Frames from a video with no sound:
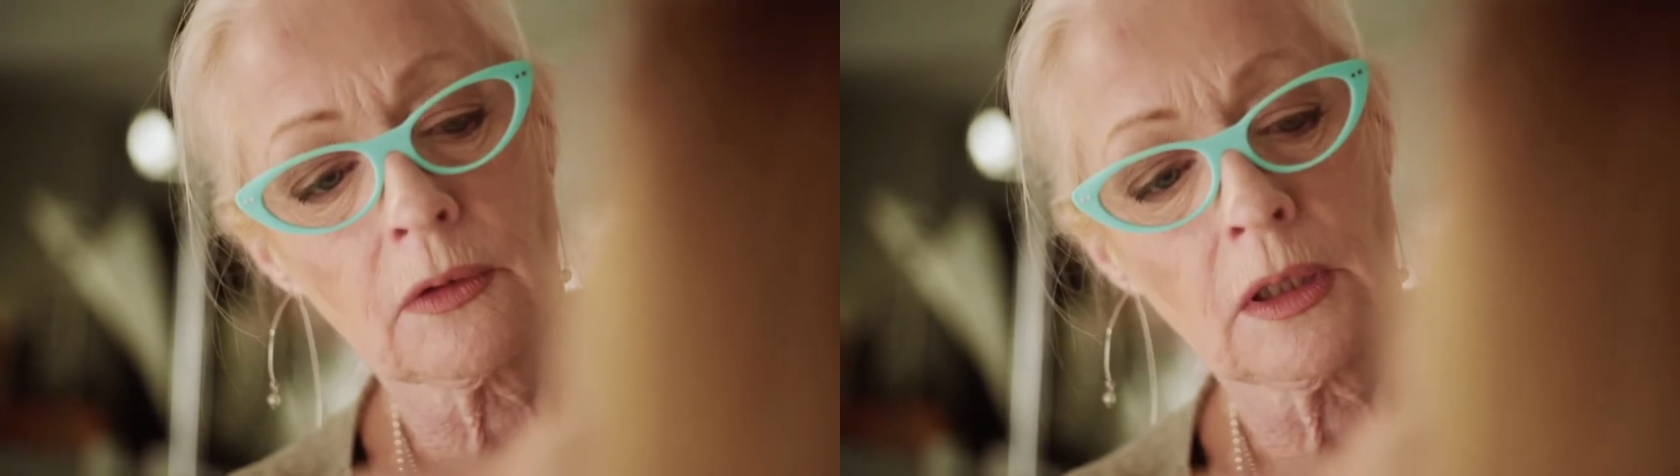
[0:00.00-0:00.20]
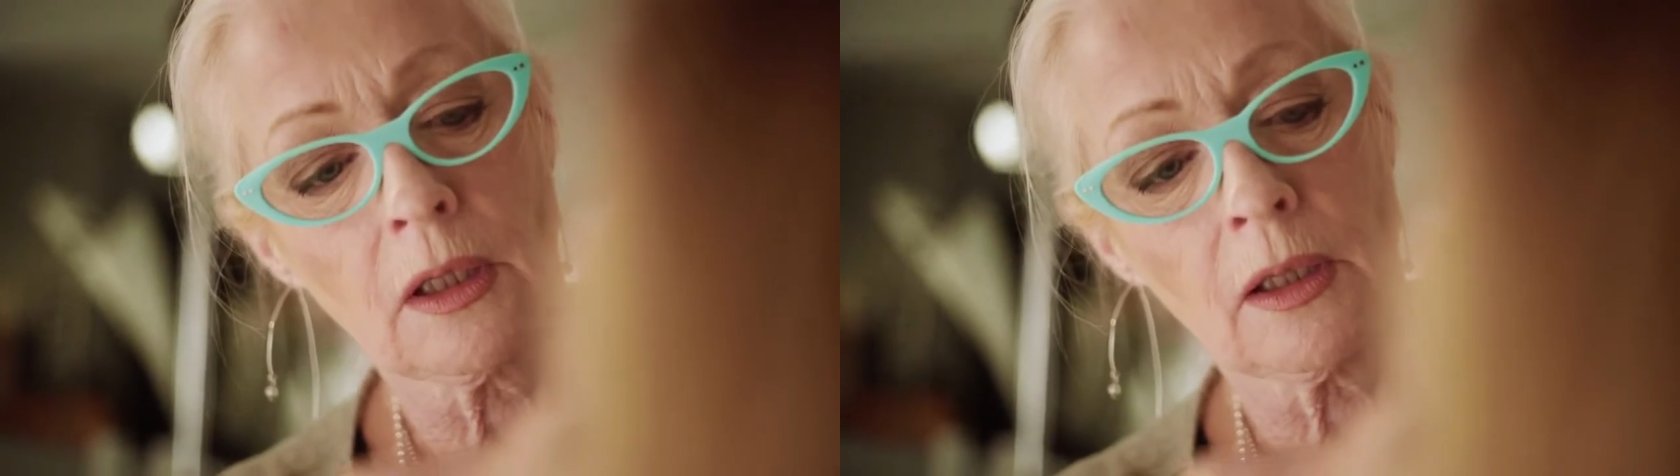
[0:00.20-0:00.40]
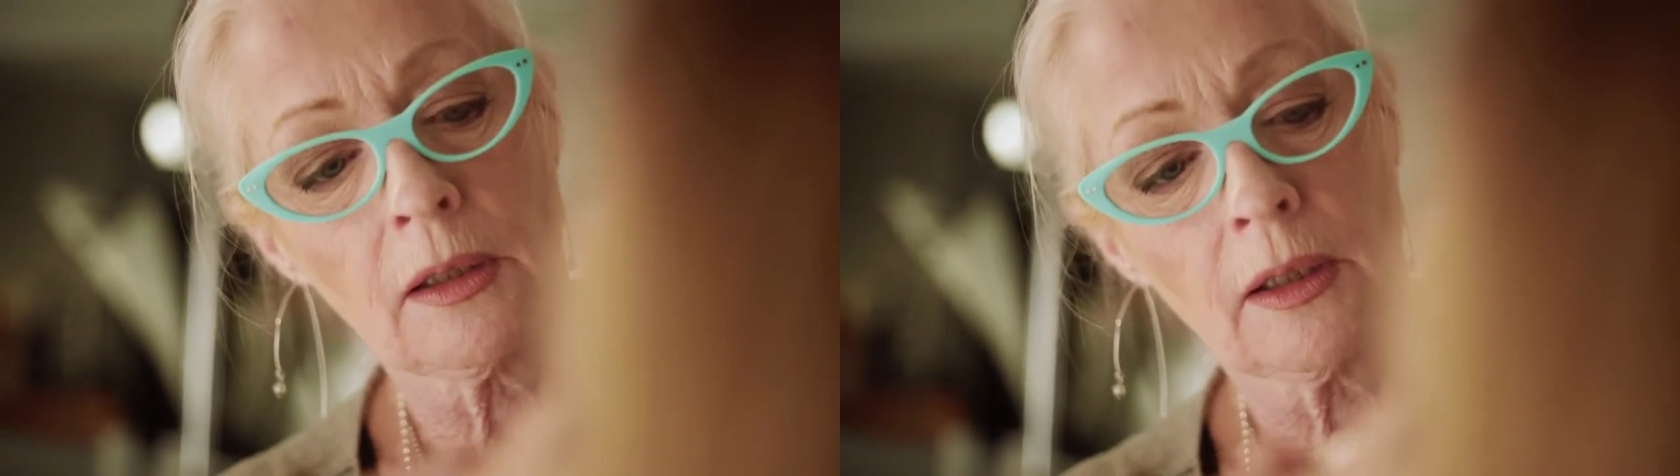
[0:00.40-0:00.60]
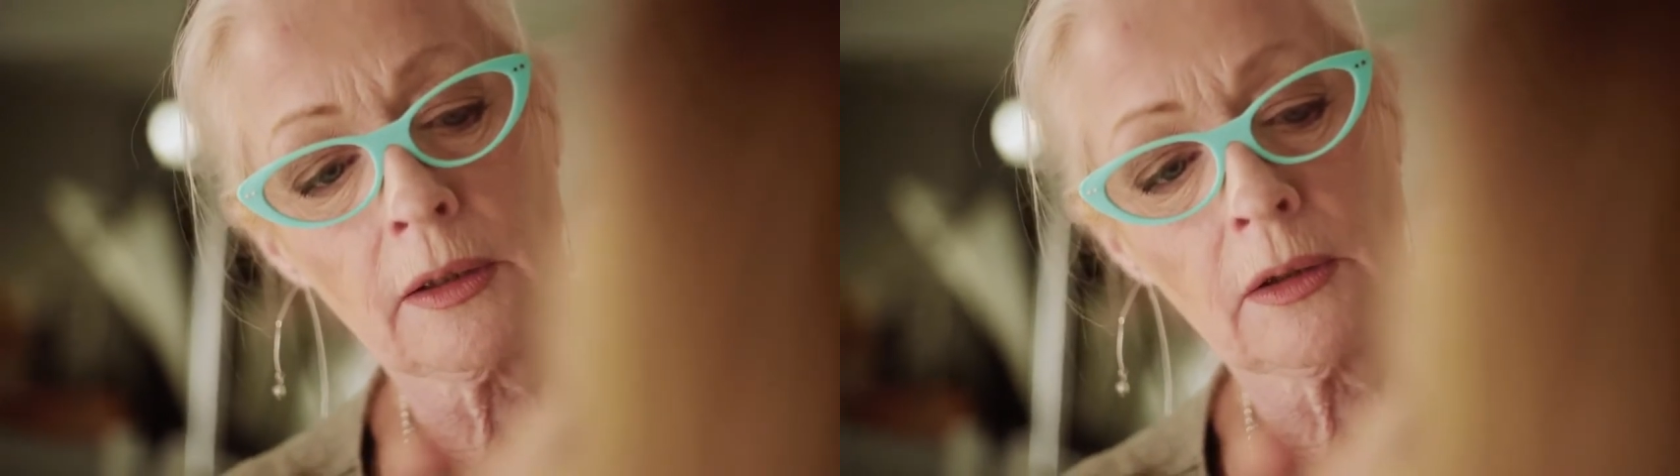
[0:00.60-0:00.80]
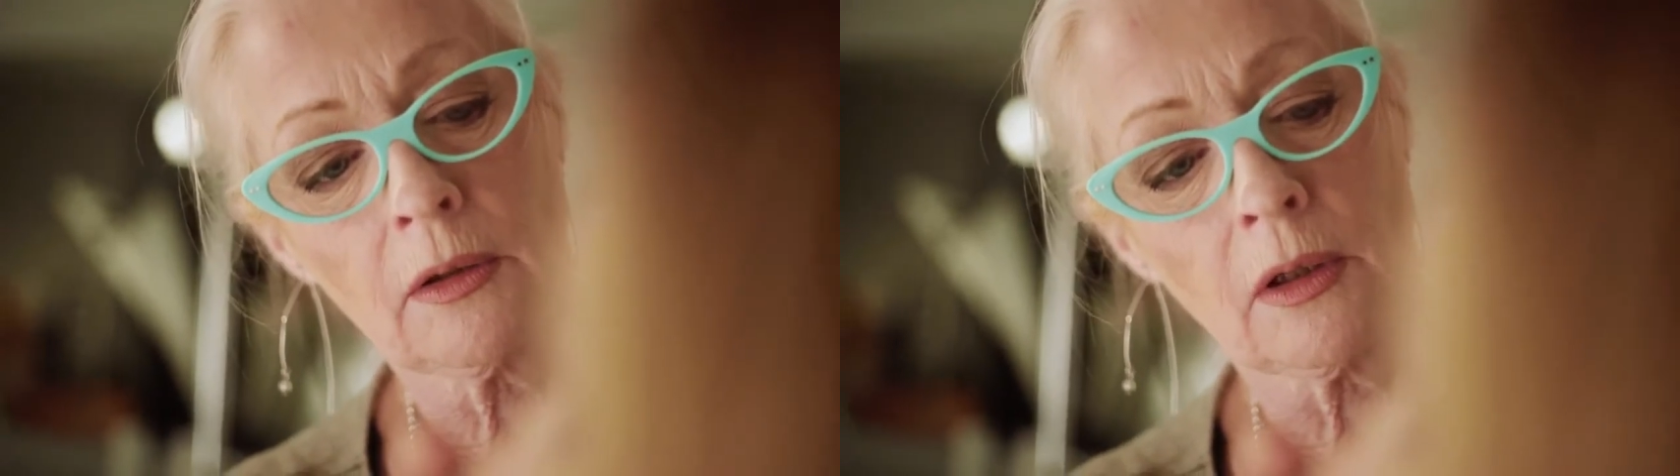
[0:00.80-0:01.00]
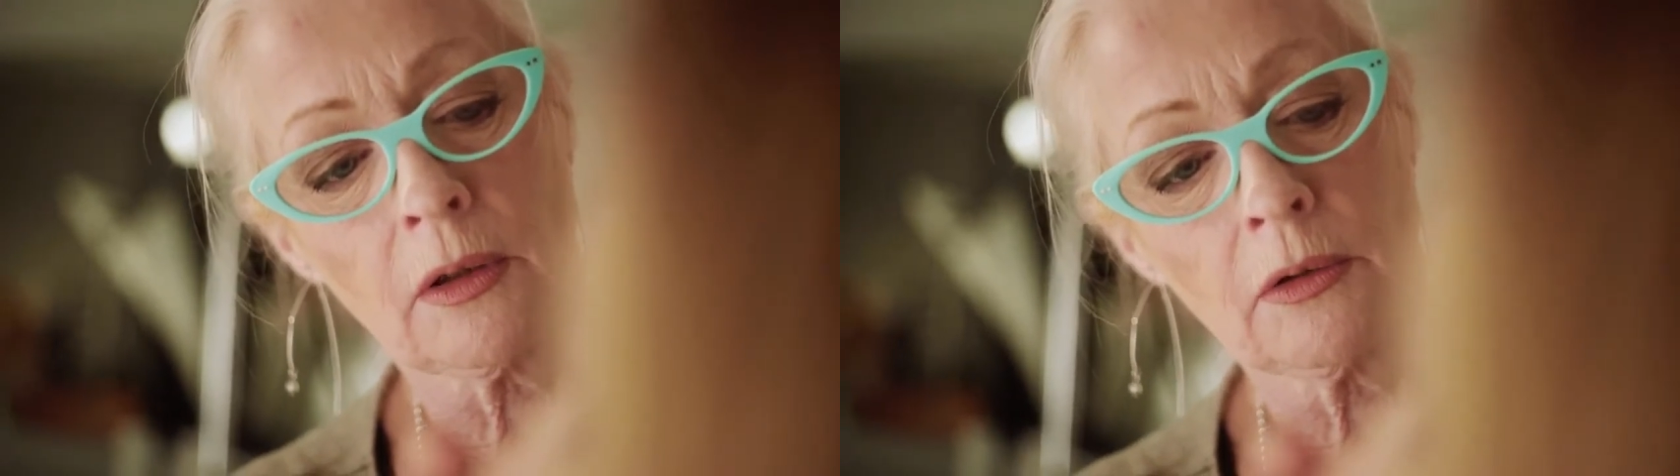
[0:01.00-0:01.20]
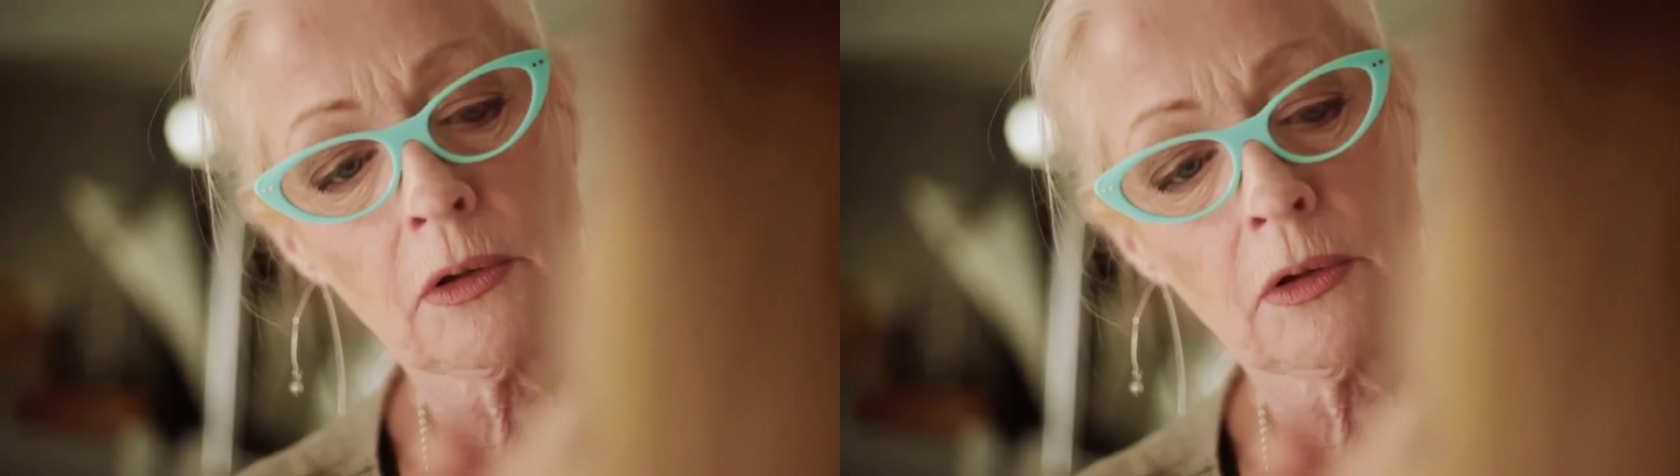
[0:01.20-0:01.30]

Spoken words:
in the eye line at all,